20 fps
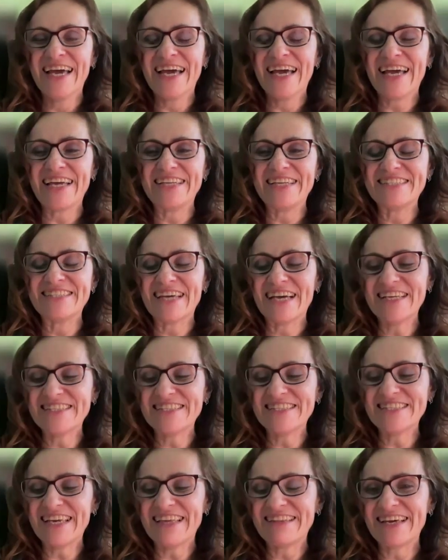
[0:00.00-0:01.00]
And I'd
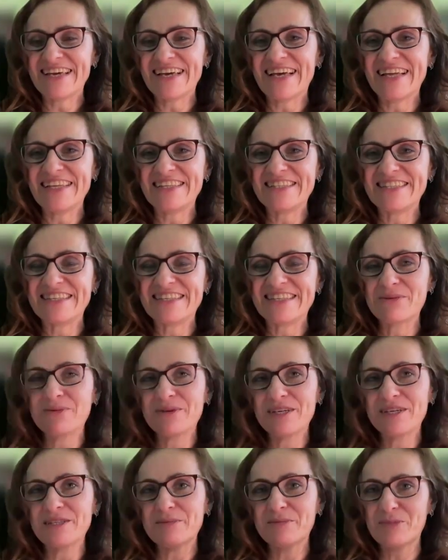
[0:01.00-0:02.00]
say that the
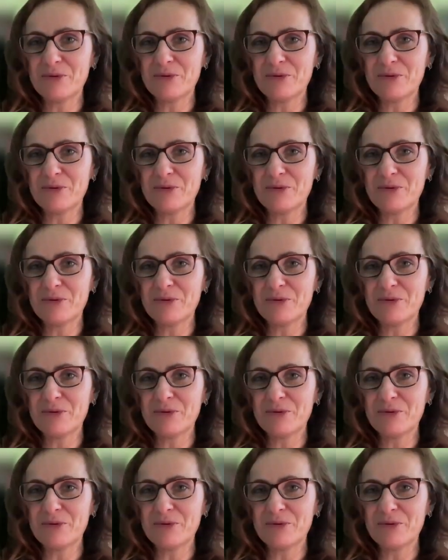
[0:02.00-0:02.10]
word